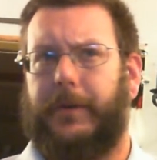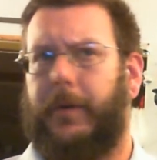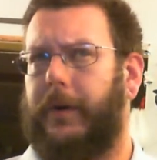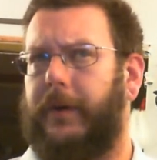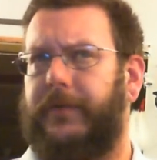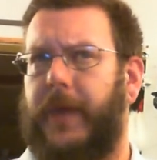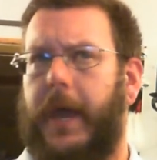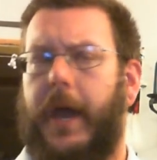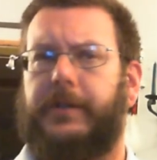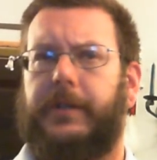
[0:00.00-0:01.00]
or if they
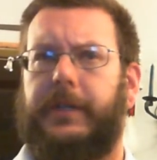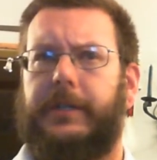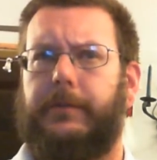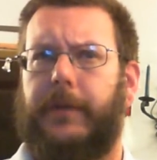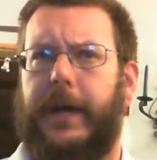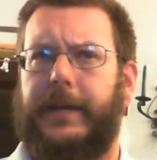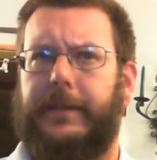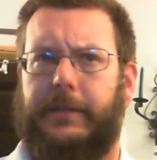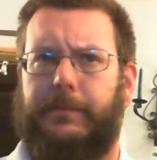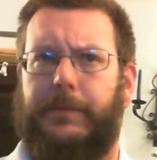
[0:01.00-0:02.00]
actually do like
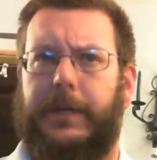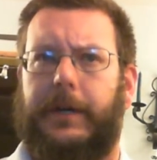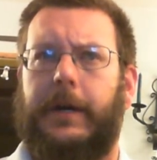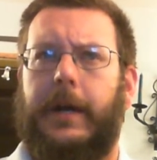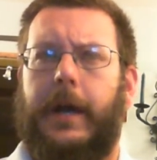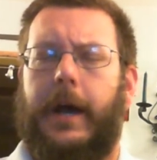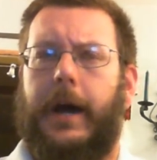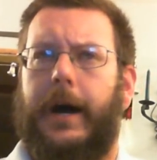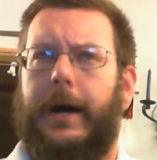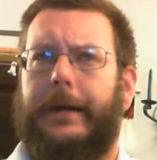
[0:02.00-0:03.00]
this beer.
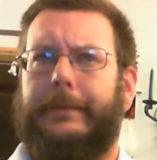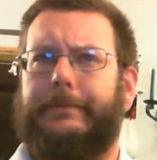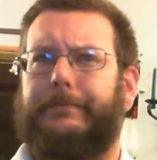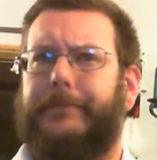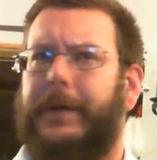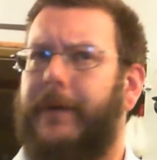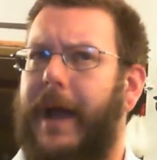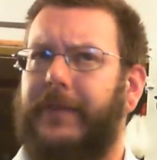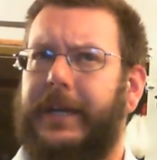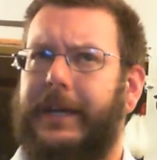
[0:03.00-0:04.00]
Beer
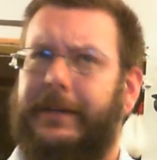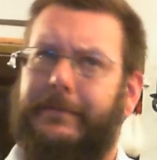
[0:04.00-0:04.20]
Advocate,